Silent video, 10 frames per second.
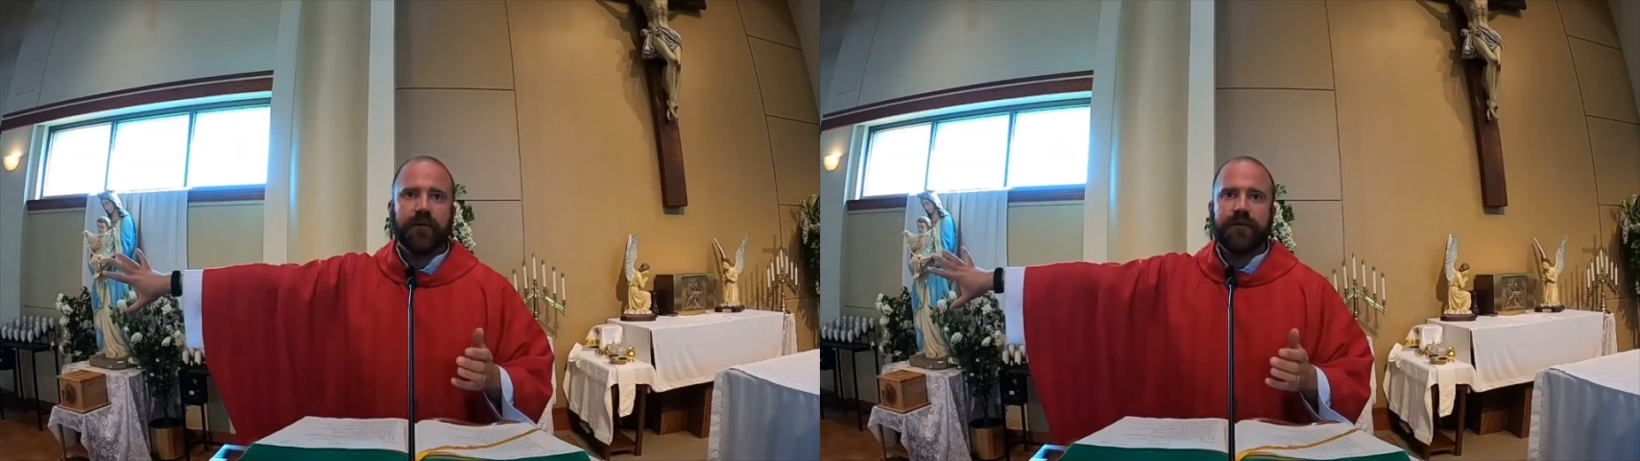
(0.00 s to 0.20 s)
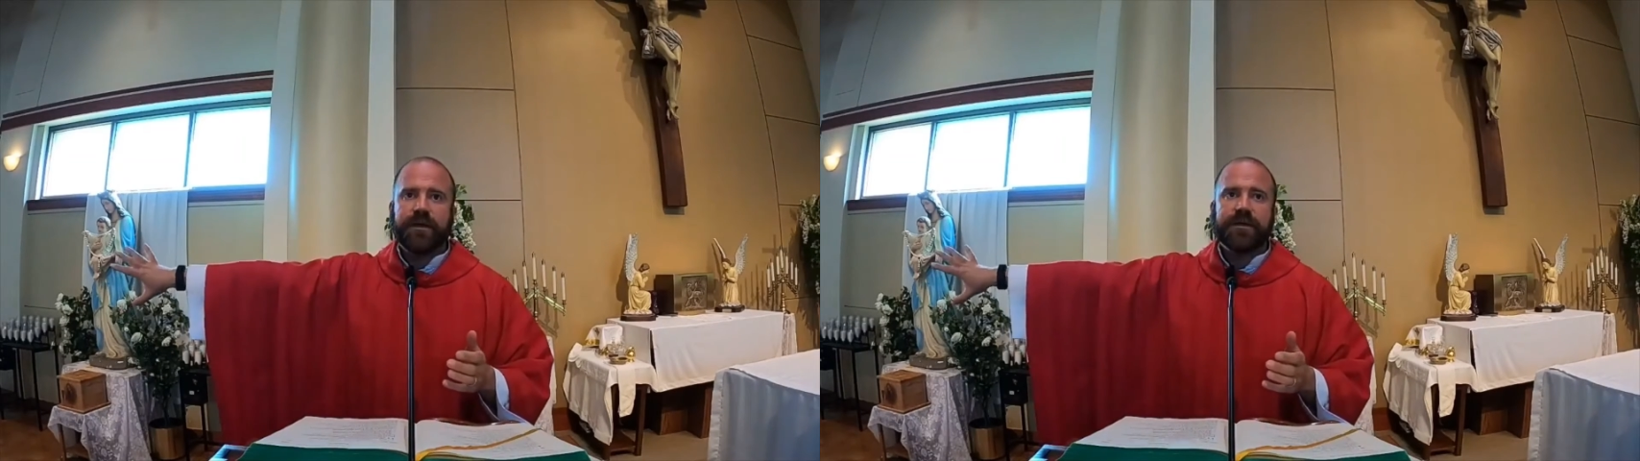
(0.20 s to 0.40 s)

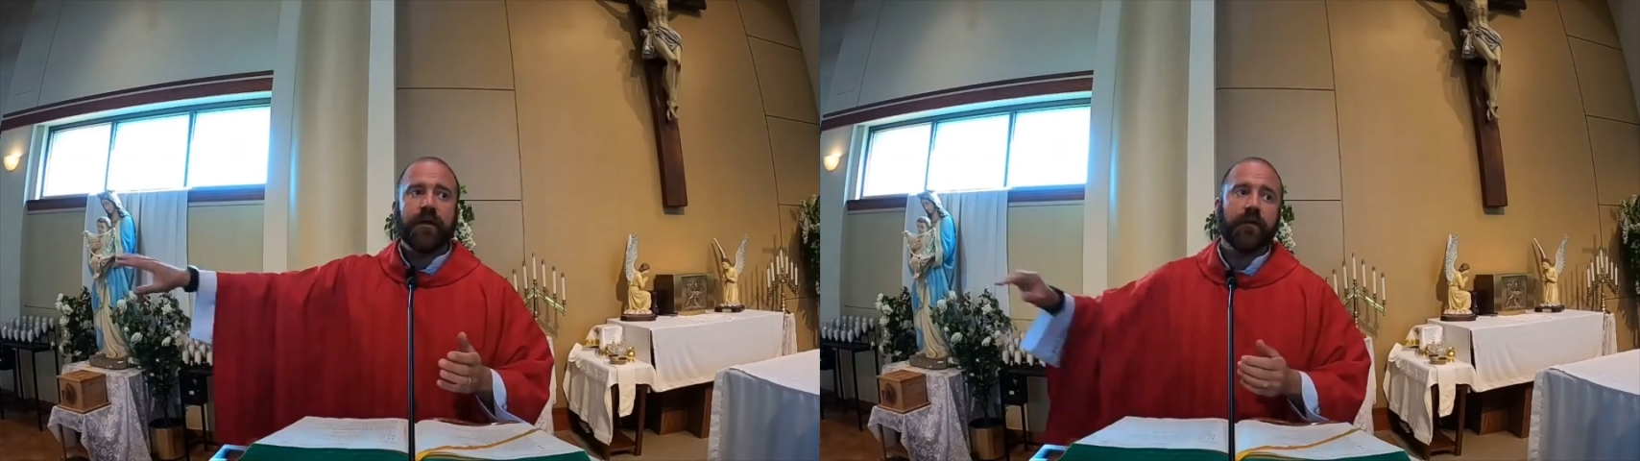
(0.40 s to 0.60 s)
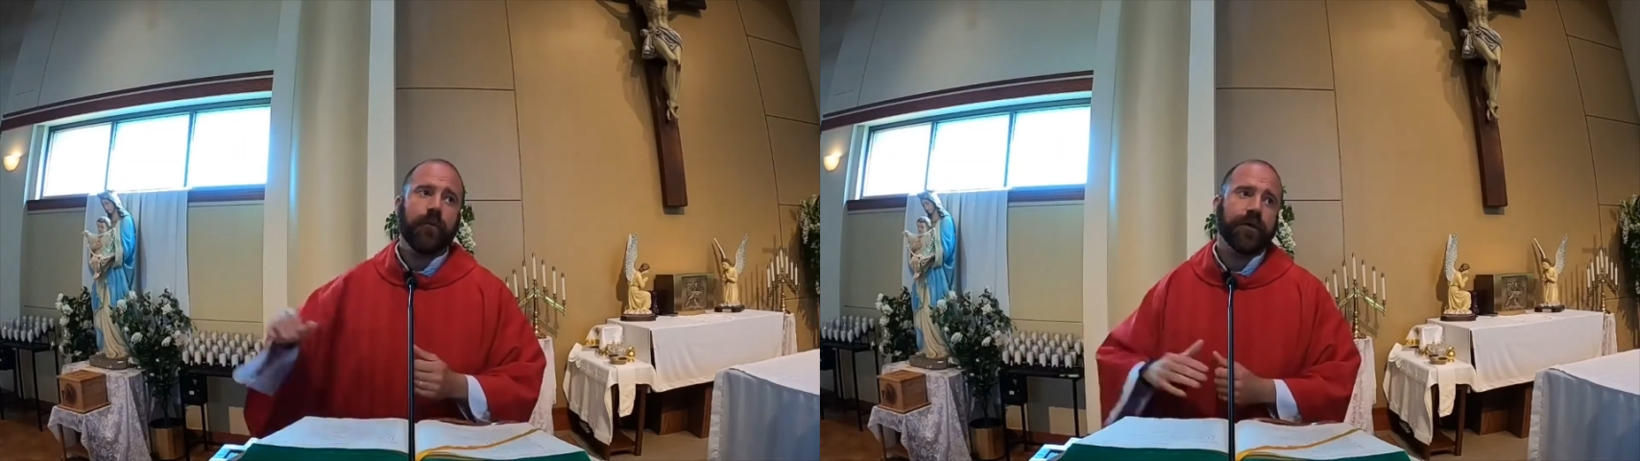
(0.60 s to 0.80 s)
these other
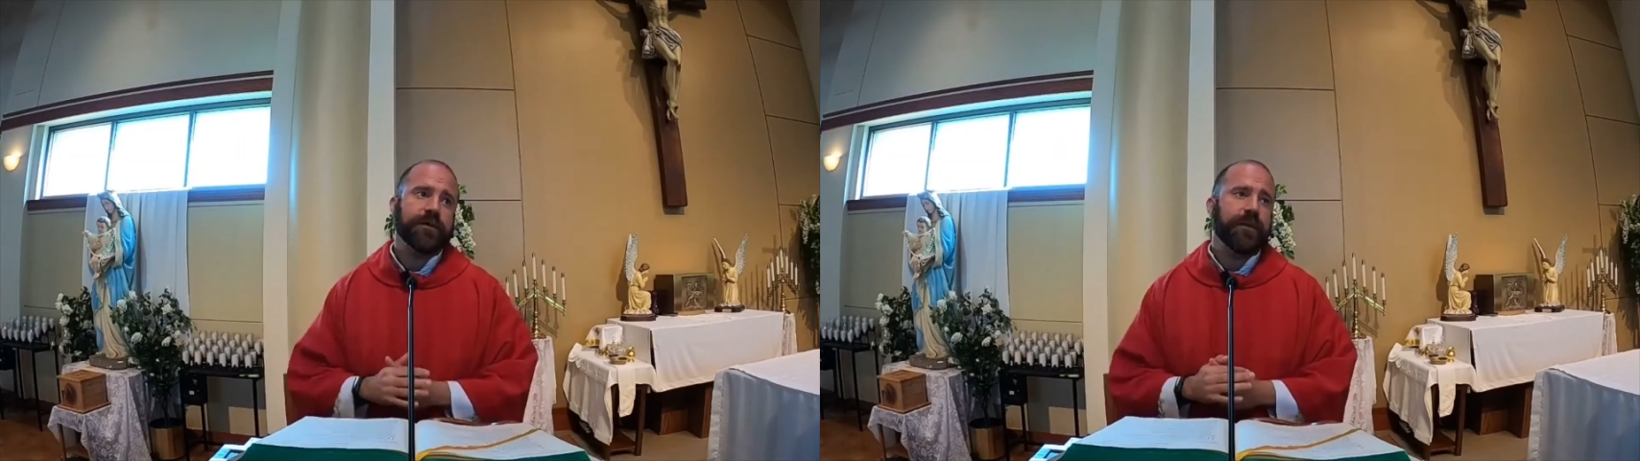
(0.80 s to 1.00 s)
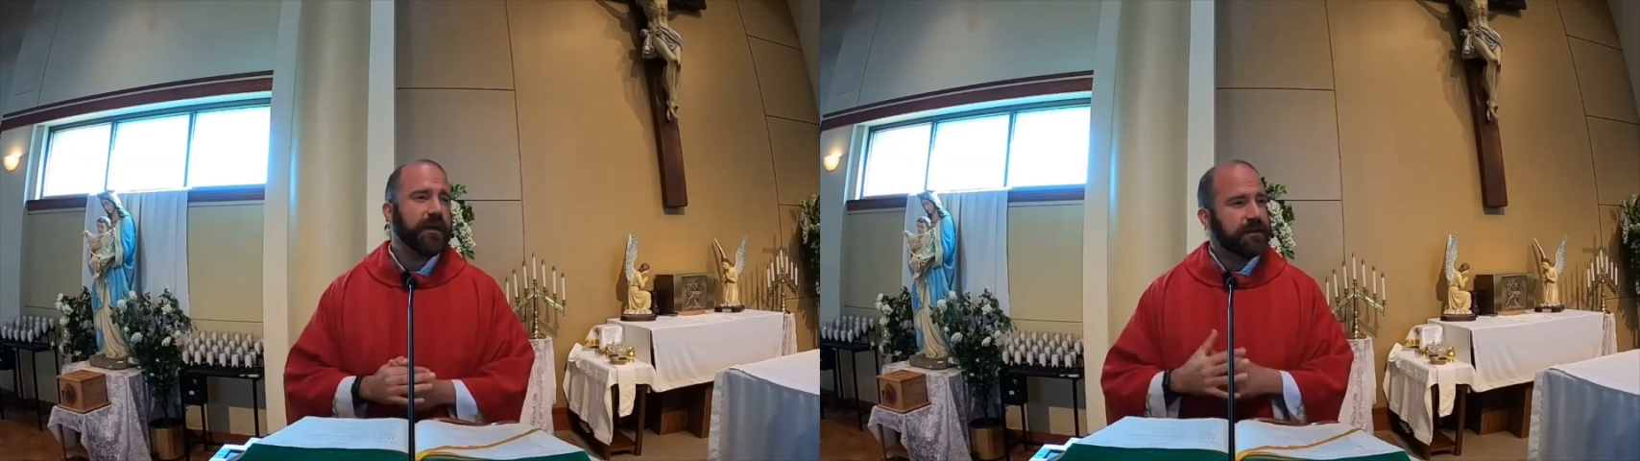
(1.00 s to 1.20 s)
ones
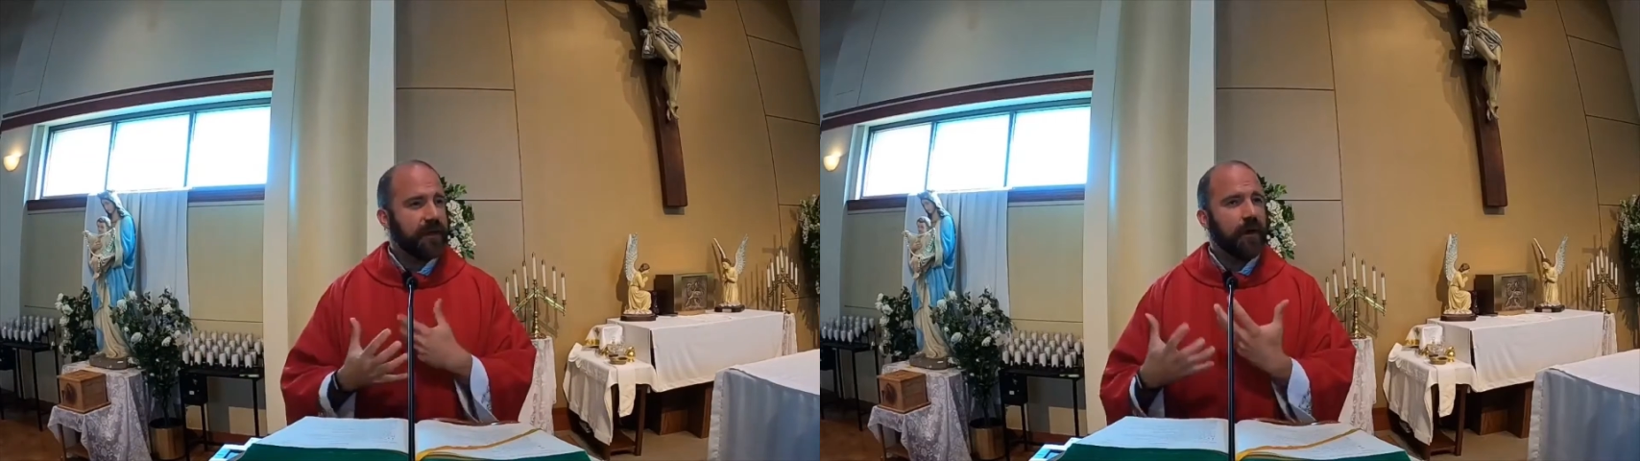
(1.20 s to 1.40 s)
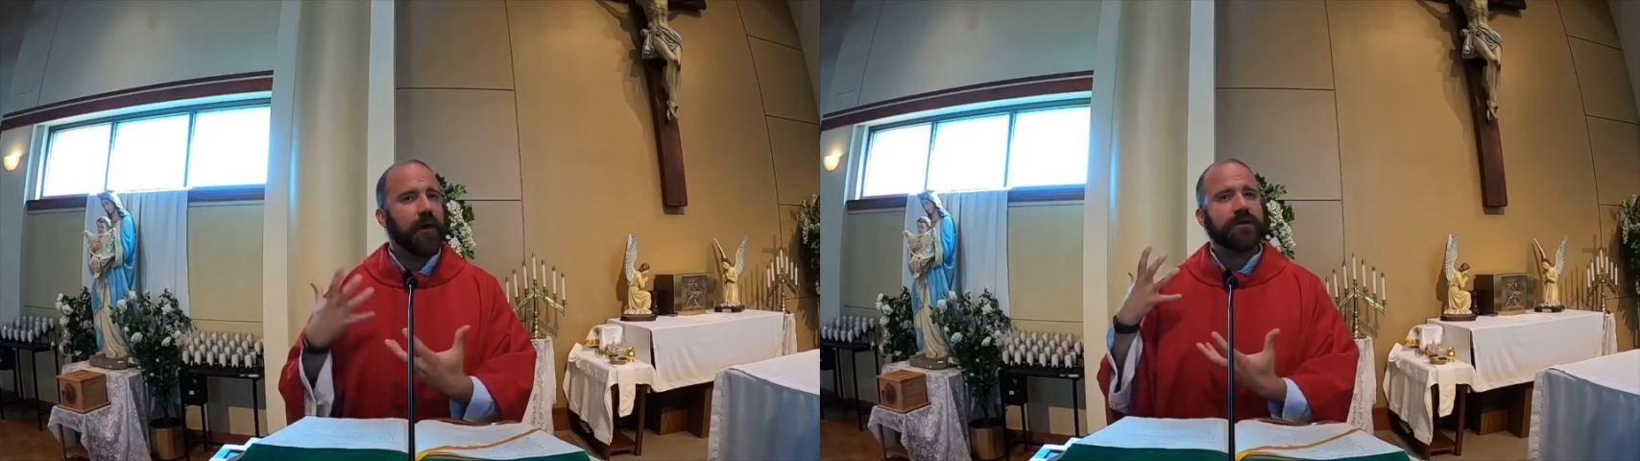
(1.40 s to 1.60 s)
because they
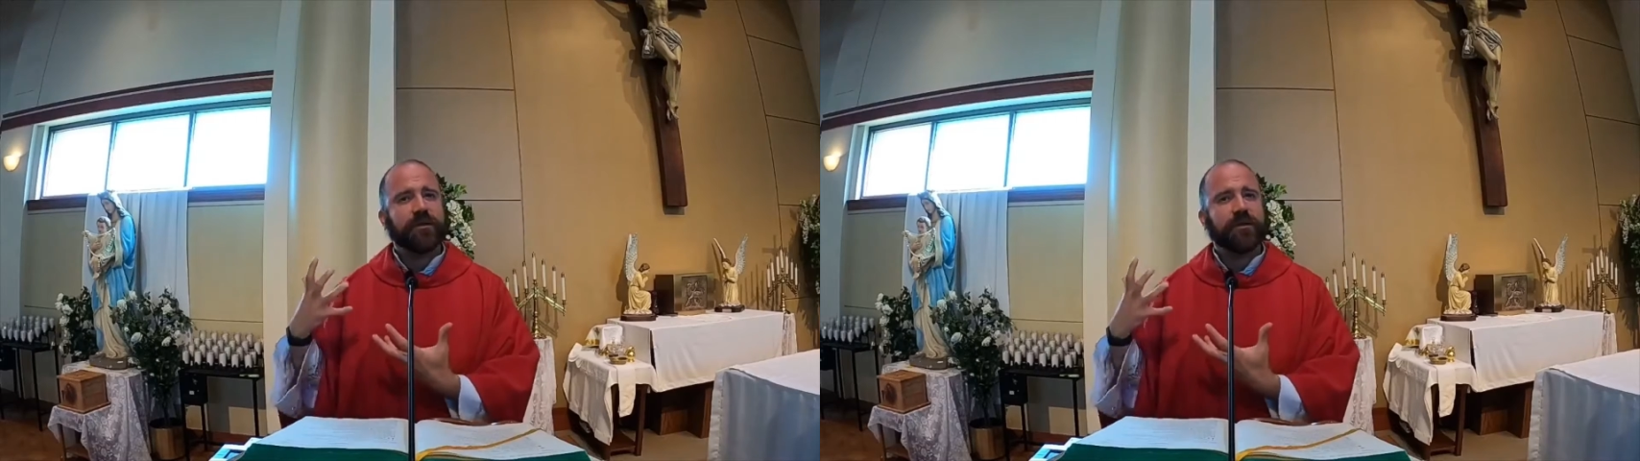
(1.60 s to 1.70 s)
also